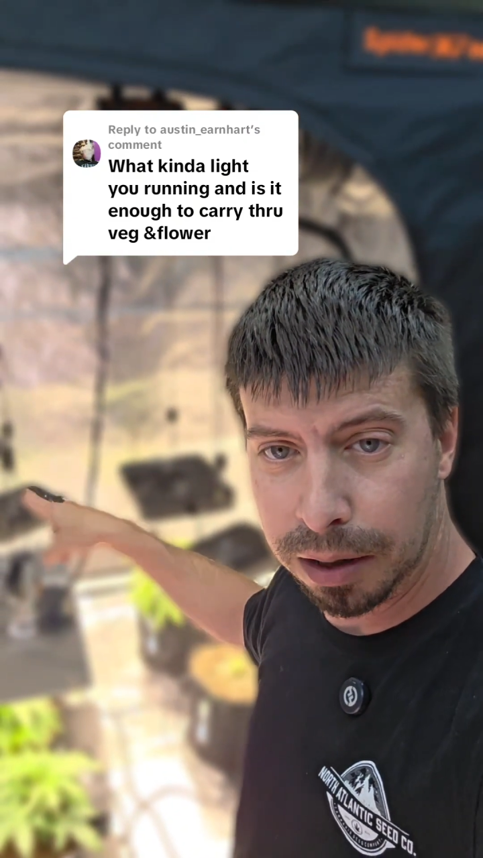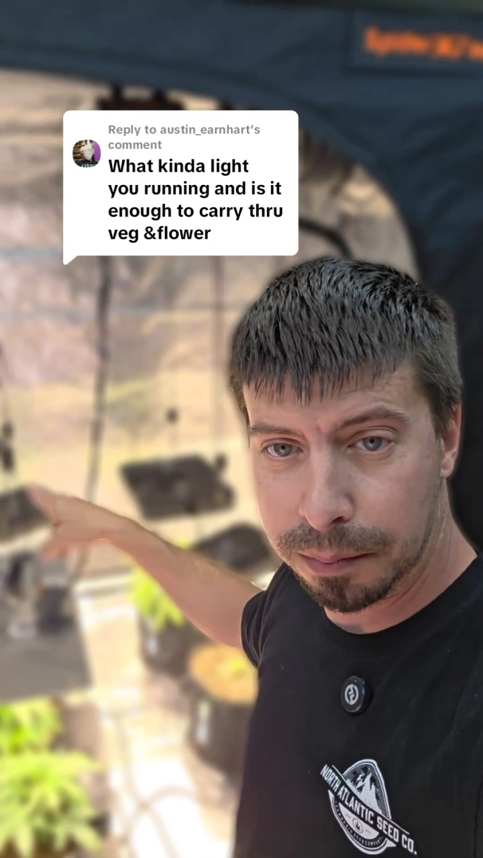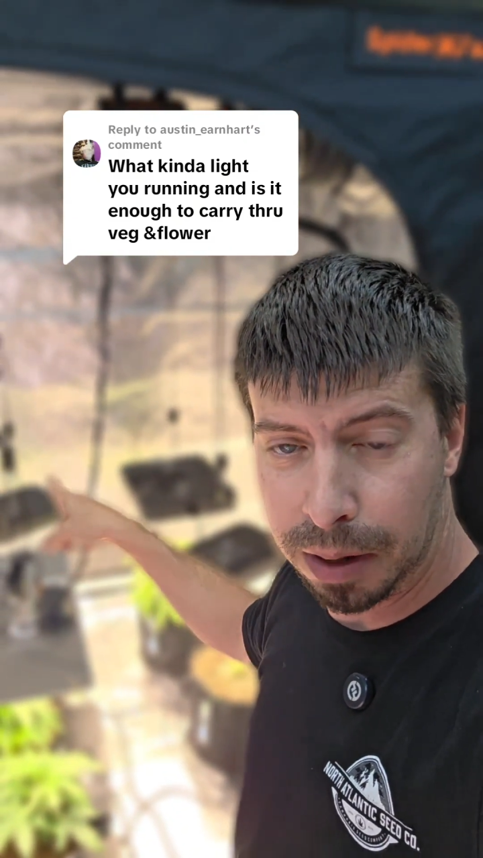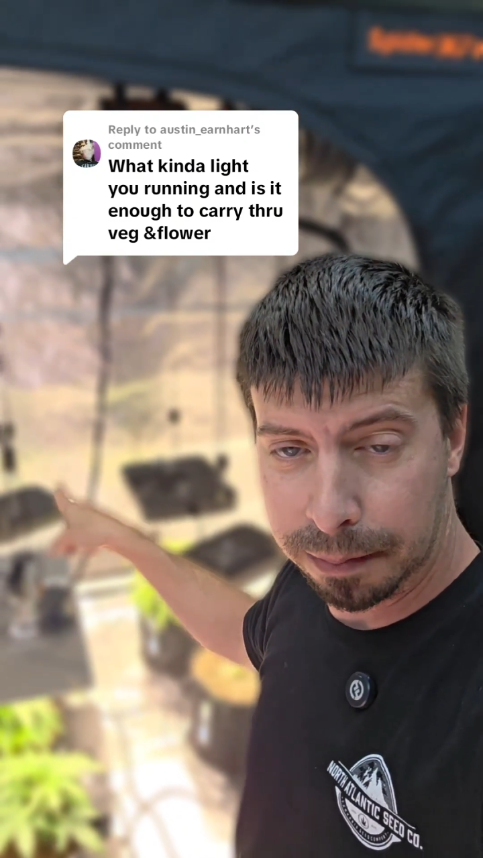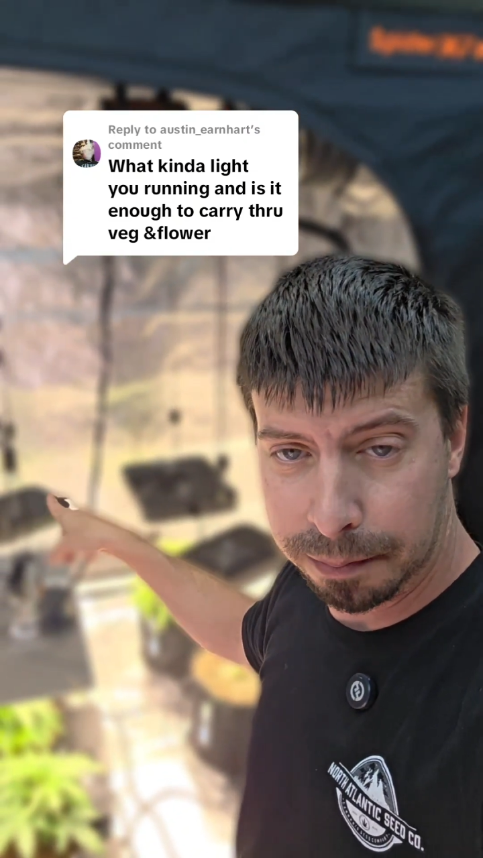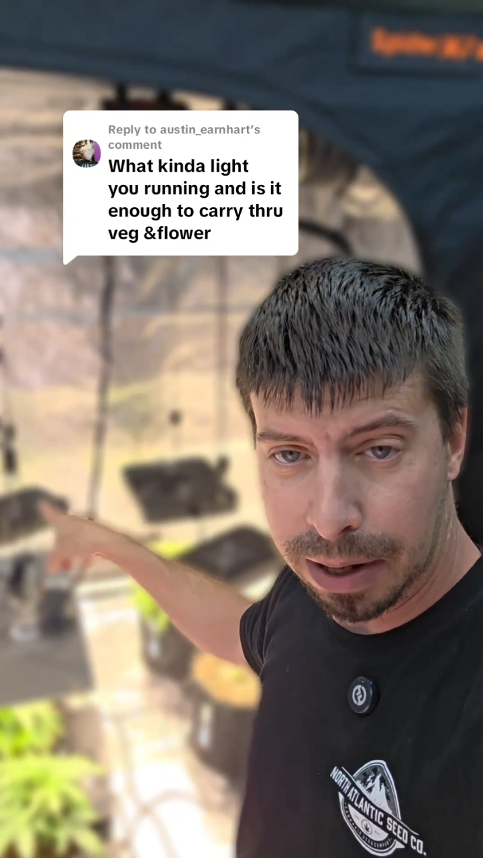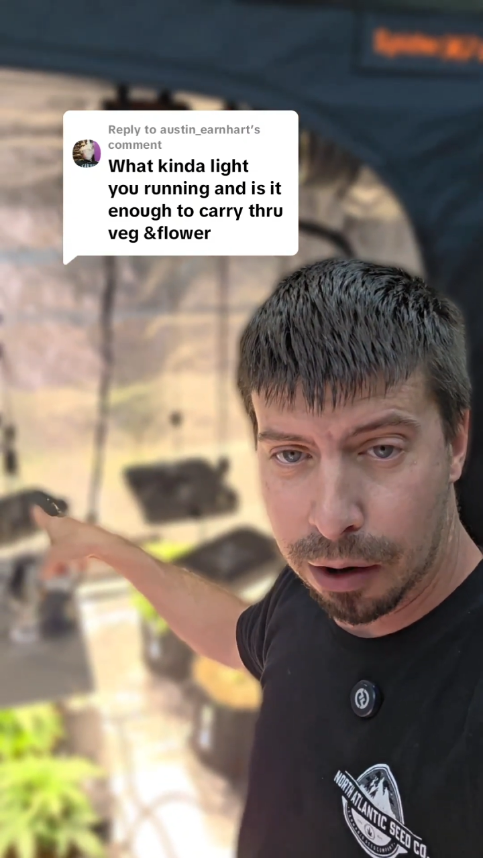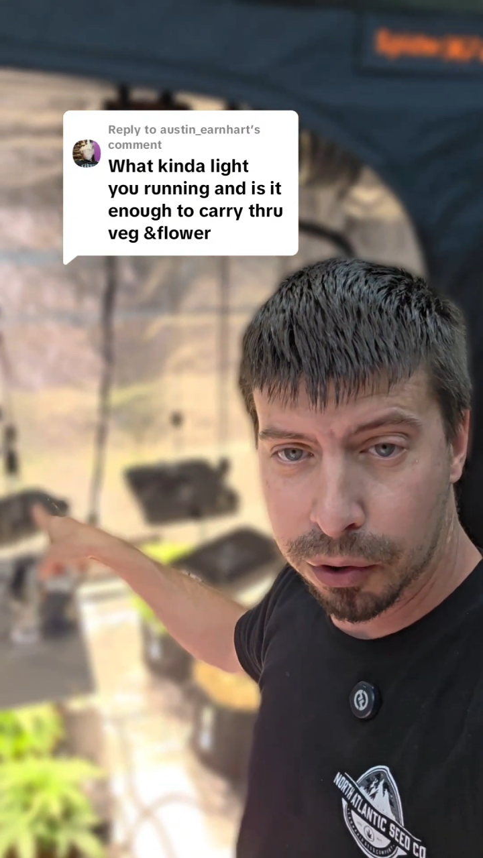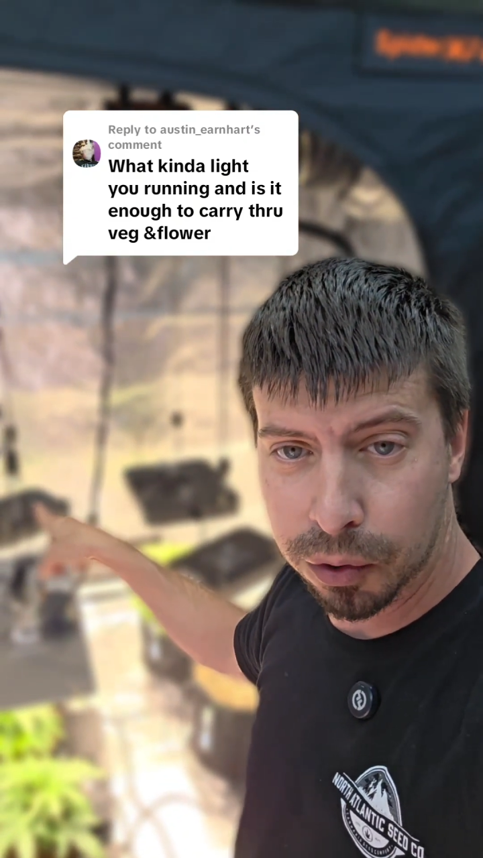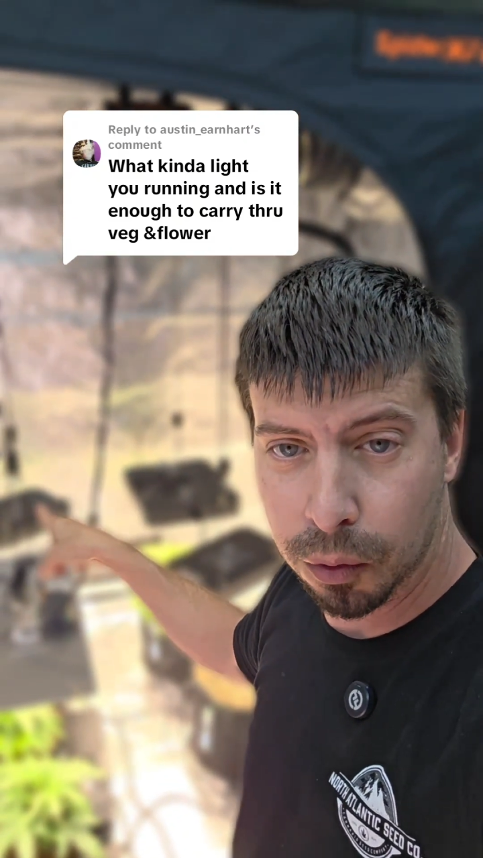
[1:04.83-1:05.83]
by
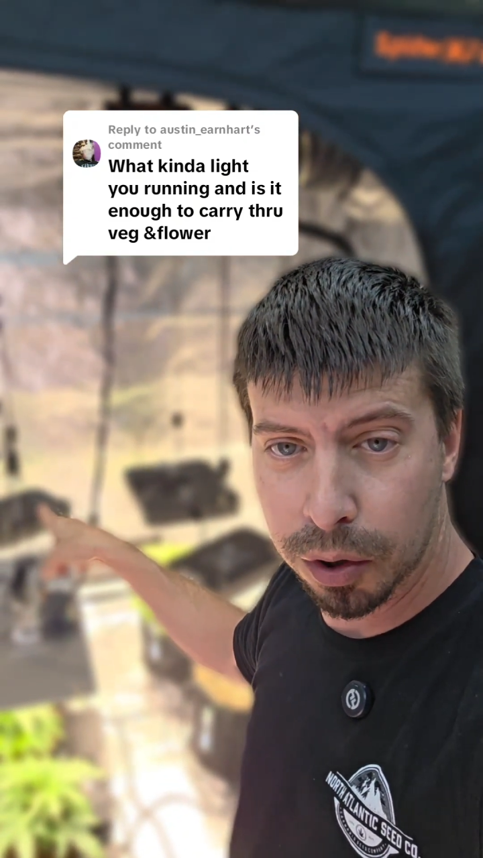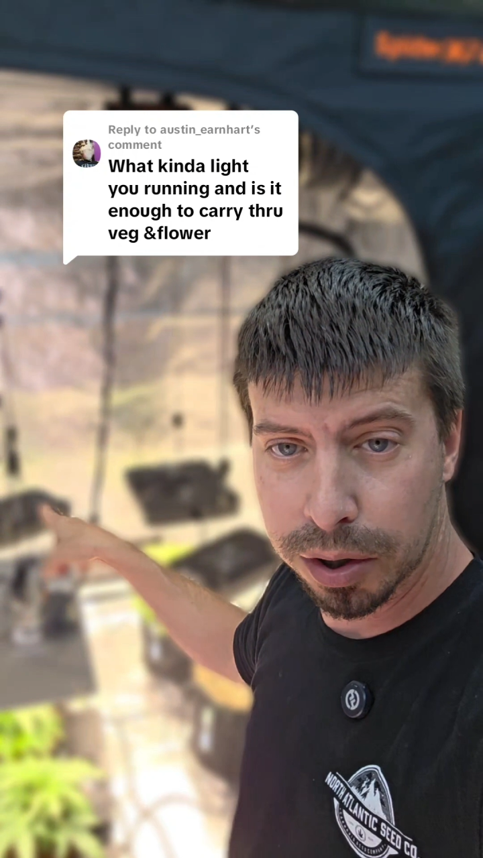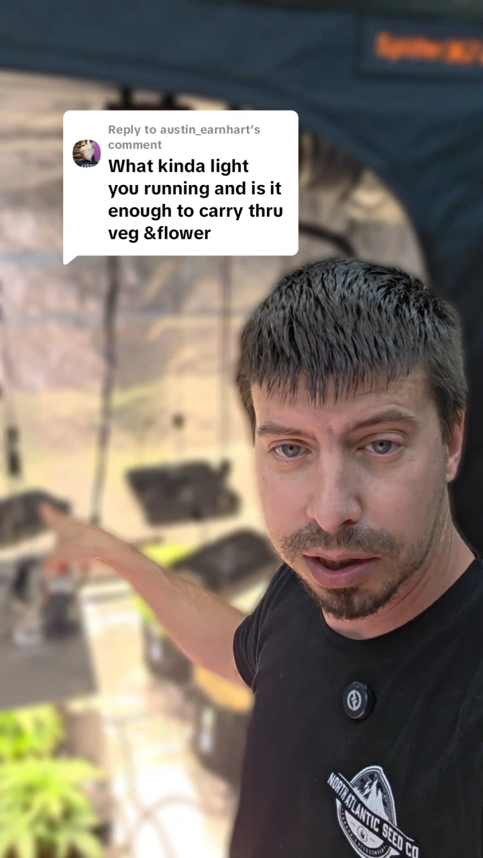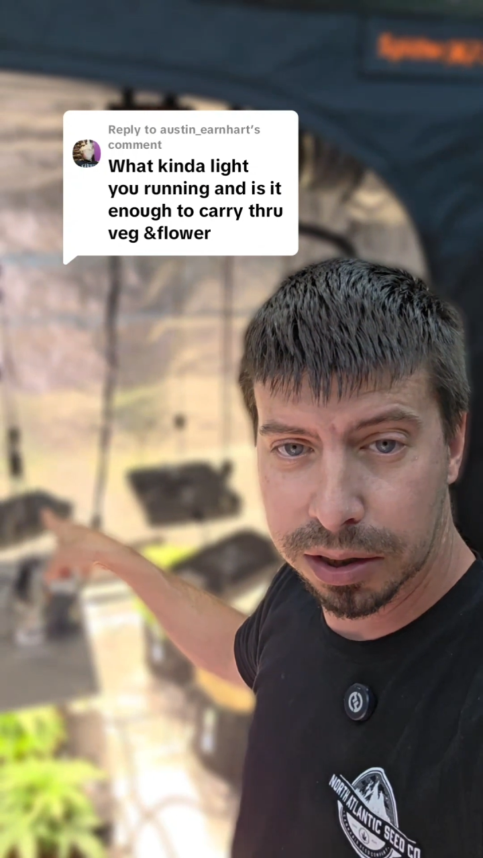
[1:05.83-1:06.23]
power cords,